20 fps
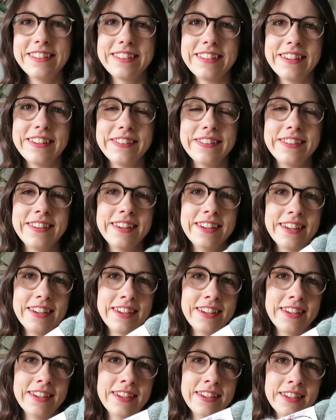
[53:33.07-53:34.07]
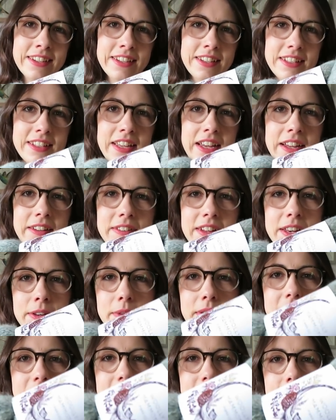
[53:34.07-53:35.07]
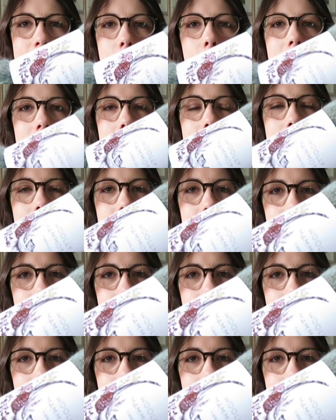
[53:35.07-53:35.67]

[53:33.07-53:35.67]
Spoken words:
So yeah, anyway, this is what I